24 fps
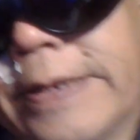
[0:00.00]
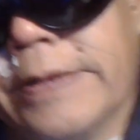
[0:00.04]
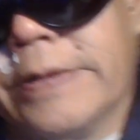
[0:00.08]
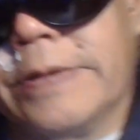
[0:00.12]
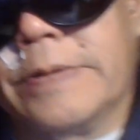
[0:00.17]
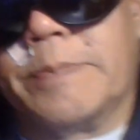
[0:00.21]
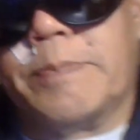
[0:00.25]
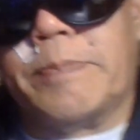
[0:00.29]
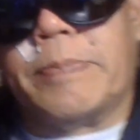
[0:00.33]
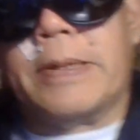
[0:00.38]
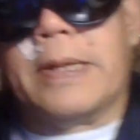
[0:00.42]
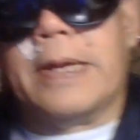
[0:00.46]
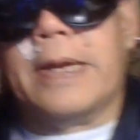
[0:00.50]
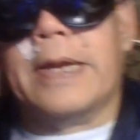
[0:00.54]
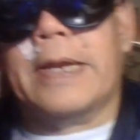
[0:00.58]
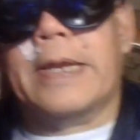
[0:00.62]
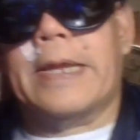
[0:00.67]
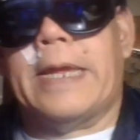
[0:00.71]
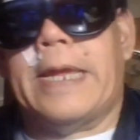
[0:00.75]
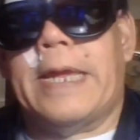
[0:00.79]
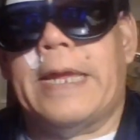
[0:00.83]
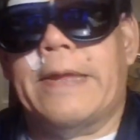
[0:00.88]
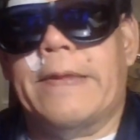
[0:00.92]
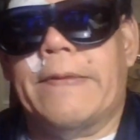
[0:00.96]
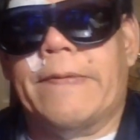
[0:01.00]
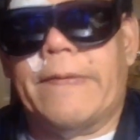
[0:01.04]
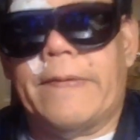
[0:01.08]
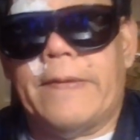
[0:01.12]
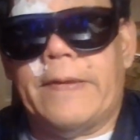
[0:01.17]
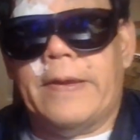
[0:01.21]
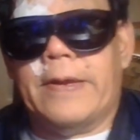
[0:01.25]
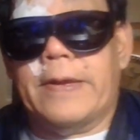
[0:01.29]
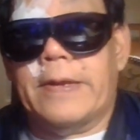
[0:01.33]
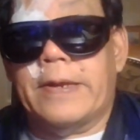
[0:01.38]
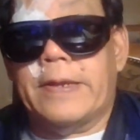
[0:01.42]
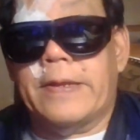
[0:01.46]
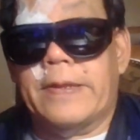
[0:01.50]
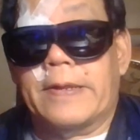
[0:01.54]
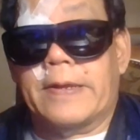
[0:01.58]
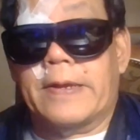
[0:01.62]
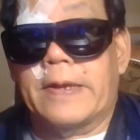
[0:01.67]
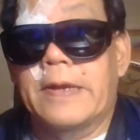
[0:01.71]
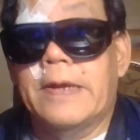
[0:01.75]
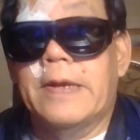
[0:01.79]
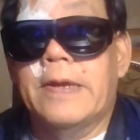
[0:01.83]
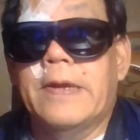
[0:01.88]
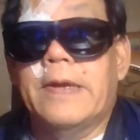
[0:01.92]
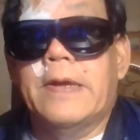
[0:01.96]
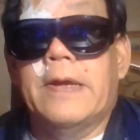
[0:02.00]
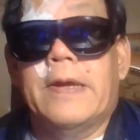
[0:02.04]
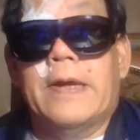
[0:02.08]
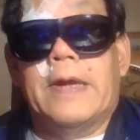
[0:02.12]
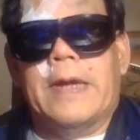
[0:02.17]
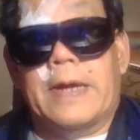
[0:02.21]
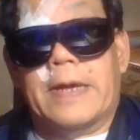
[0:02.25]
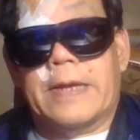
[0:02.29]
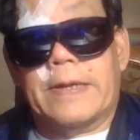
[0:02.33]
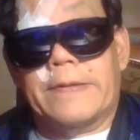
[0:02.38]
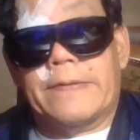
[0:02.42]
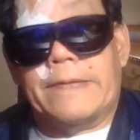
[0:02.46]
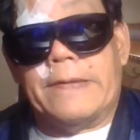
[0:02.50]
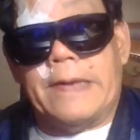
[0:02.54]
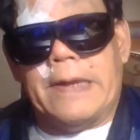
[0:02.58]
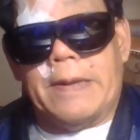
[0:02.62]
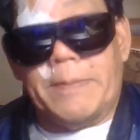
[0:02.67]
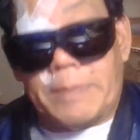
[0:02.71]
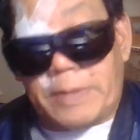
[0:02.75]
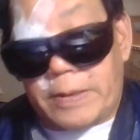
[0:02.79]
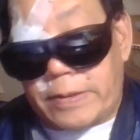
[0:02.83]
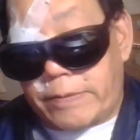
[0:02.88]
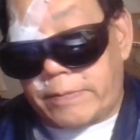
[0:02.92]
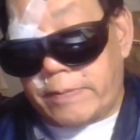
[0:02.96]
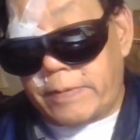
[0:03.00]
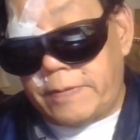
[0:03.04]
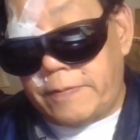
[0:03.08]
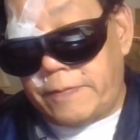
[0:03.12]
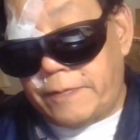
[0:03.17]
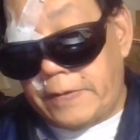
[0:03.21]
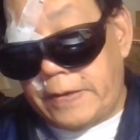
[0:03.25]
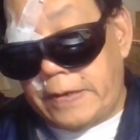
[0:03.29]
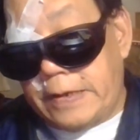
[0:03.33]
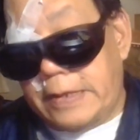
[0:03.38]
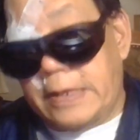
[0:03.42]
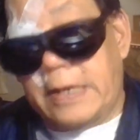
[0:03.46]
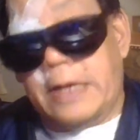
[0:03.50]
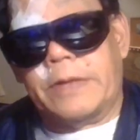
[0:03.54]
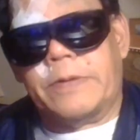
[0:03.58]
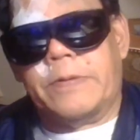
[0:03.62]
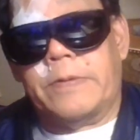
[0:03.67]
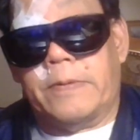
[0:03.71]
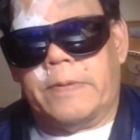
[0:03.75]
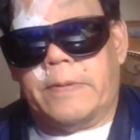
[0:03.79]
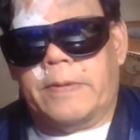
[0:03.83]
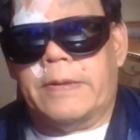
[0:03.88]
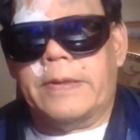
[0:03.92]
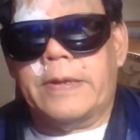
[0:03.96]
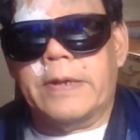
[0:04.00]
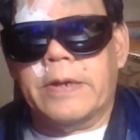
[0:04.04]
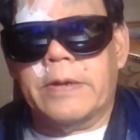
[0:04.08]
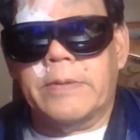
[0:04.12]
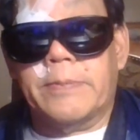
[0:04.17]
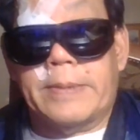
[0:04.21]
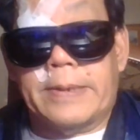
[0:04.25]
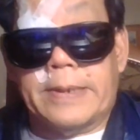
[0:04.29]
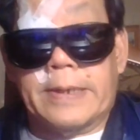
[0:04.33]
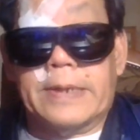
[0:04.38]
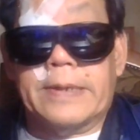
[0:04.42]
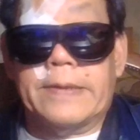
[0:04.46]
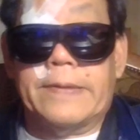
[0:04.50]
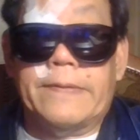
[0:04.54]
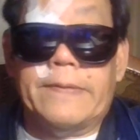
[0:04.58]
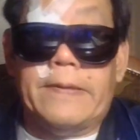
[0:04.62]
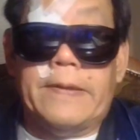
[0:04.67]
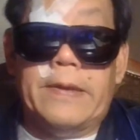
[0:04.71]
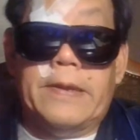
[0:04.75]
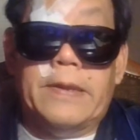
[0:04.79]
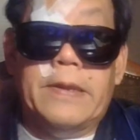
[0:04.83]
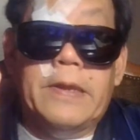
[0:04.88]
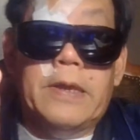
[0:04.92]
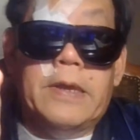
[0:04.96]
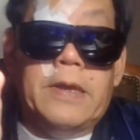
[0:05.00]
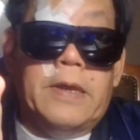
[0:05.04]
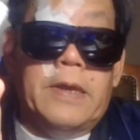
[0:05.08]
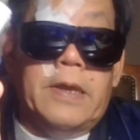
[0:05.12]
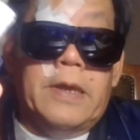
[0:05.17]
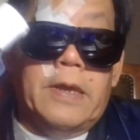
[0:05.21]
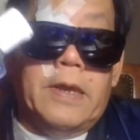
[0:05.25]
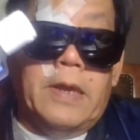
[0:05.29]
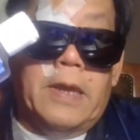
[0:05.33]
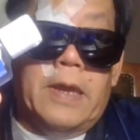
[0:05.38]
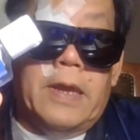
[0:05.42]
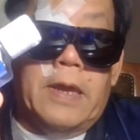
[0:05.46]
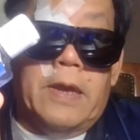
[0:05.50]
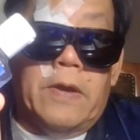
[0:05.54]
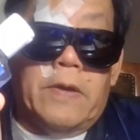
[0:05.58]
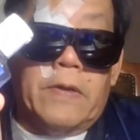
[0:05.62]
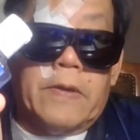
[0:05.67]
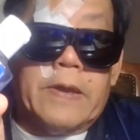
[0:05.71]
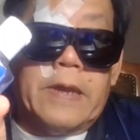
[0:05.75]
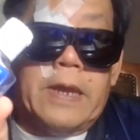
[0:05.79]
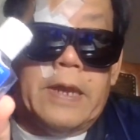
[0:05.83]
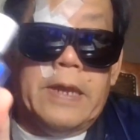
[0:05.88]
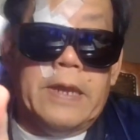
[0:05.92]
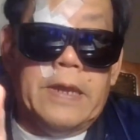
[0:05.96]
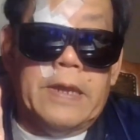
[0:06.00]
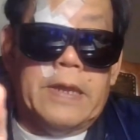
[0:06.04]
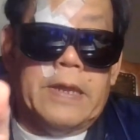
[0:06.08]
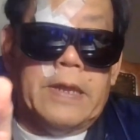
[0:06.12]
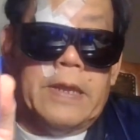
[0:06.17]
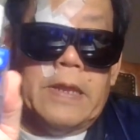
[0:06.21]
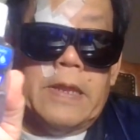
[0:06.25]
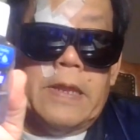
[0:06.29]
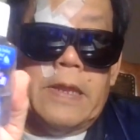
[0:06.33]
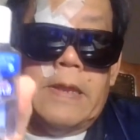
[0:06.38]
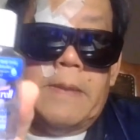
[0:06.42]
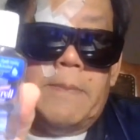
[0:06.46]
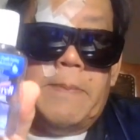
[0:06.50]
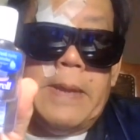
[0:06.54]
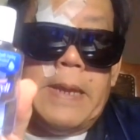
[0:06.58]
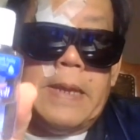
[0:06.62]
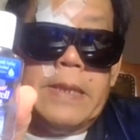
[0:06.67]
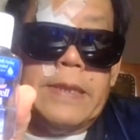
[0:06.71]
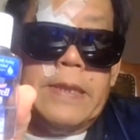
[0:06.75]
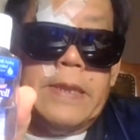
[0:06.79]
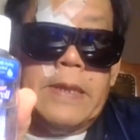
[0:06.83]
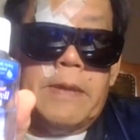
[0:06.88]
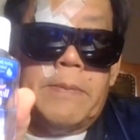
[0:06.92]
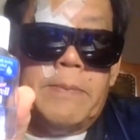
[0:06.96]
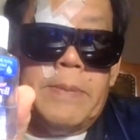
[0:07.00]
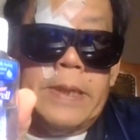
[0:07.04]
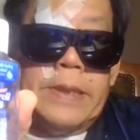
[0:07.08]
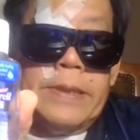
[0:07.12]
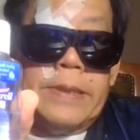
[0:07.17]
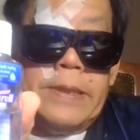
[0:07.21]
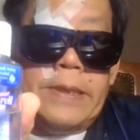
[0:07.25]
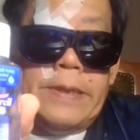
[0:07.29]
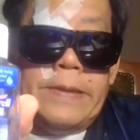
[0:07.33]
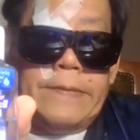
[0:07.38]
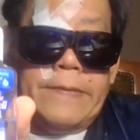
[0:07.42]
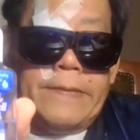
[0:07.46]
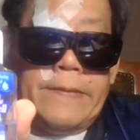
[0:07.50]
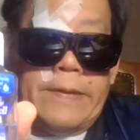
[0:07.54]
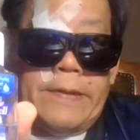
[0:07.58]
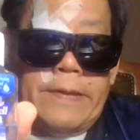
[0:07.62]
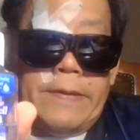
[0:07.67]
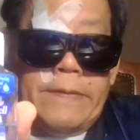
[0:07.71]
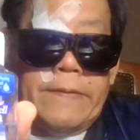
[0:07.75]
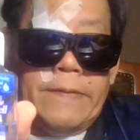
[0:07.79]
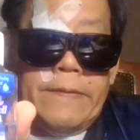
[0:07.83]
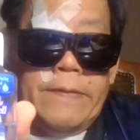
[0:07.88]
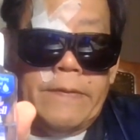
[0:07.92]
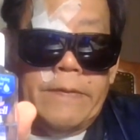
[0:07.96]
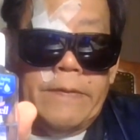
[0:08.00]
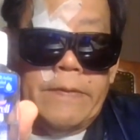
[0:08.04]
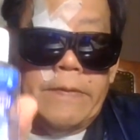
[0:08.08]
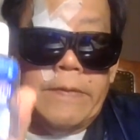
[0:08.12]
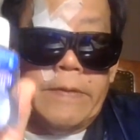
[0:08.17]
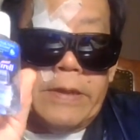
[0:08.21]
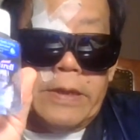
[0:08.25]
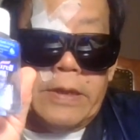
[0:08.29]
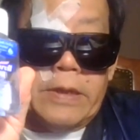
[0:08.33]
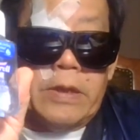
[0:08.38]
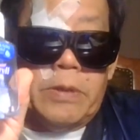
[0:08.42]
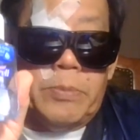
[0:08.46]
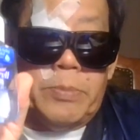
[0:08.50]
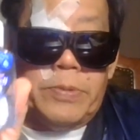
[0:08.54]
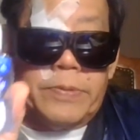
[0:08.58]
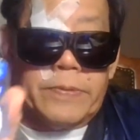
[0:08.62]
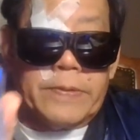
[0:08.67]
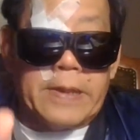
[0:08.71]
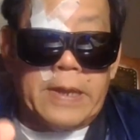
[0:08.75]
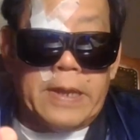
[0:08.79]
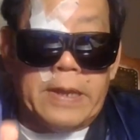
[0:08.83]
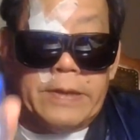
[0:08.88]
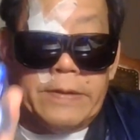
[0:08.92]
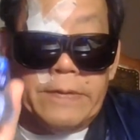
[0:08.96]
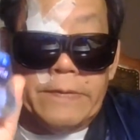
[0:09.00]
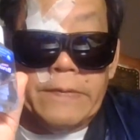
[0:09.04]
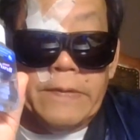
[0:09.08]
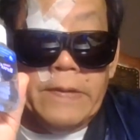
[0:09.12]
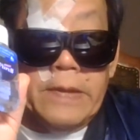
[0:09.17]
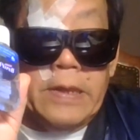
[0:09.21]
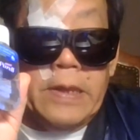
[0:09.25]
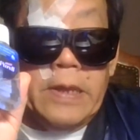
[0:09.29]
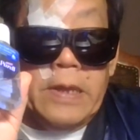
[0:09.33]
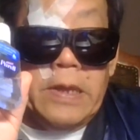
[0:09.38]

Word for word: Al is blind, can't see anything. I can see up to 3 feet, not too clear, but I can see it. Okay? Bad thing about these things, like Hubble's cat, is